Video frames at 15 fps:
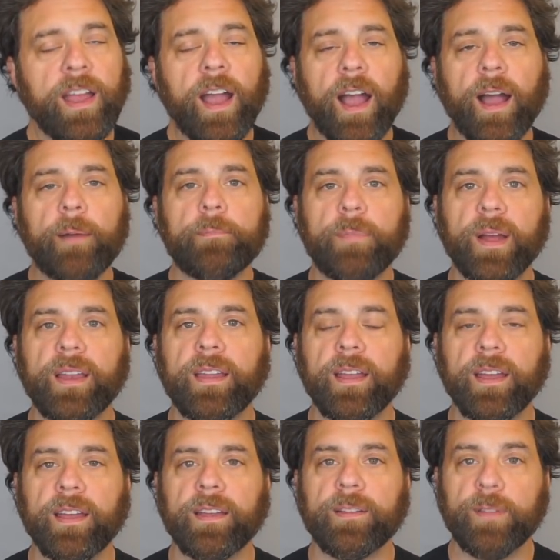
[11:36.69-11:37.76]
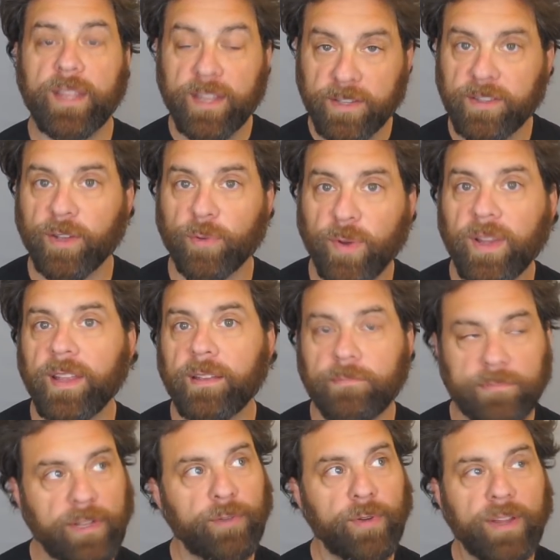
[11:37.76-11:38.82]
but they're
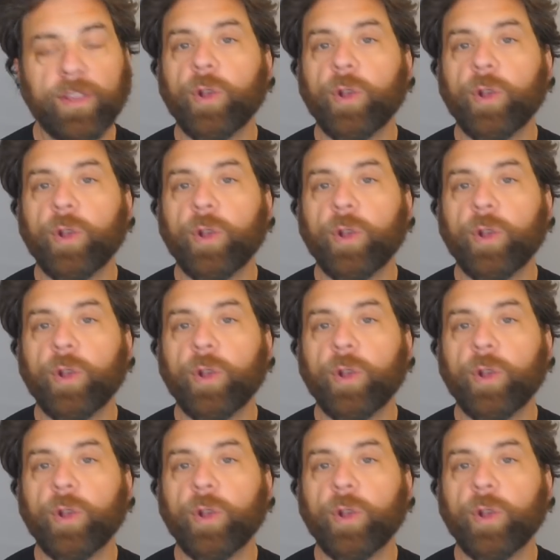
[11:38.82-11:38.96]
really